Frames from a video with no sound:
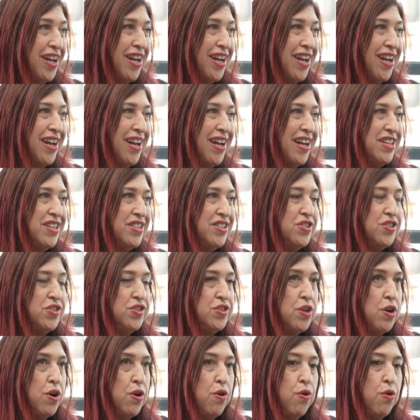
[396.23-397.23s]
Yeah.
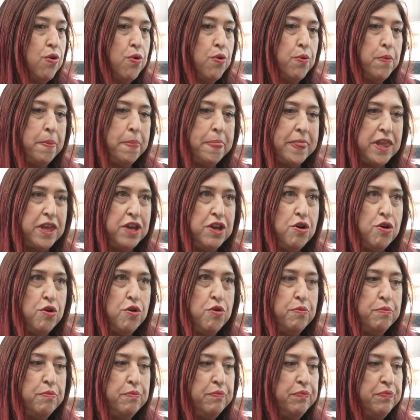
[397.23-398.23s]
So, you
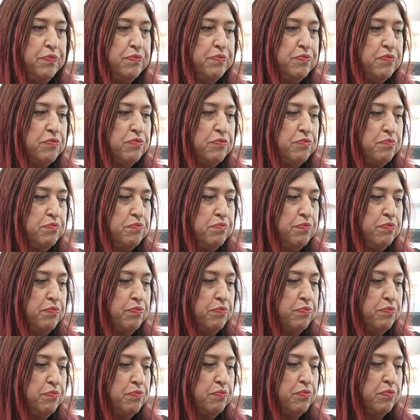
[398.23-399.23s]
know,
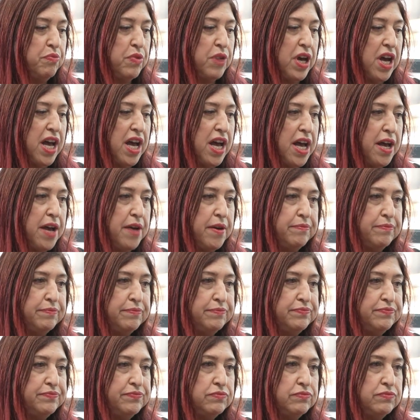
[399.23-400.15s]
uh,